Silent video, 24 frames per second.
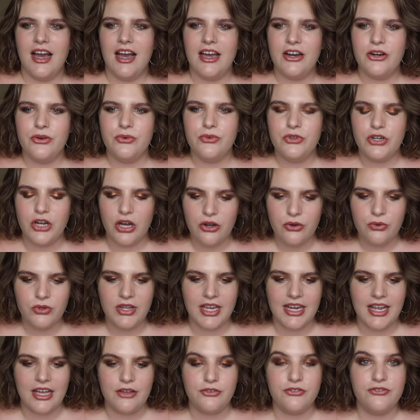I don't know,
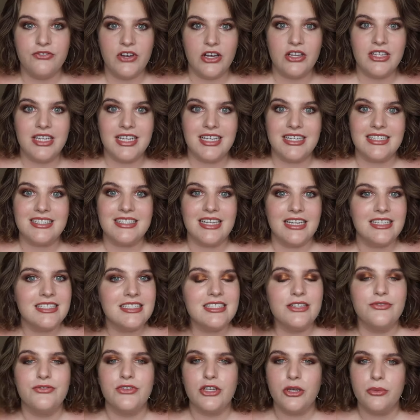like I felt like a
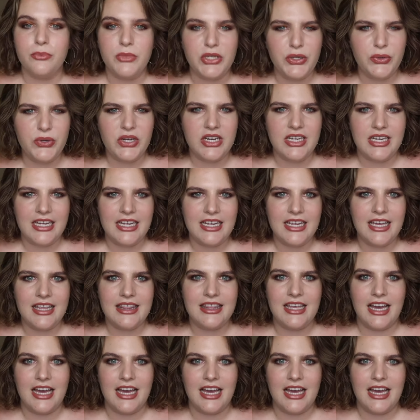sense of community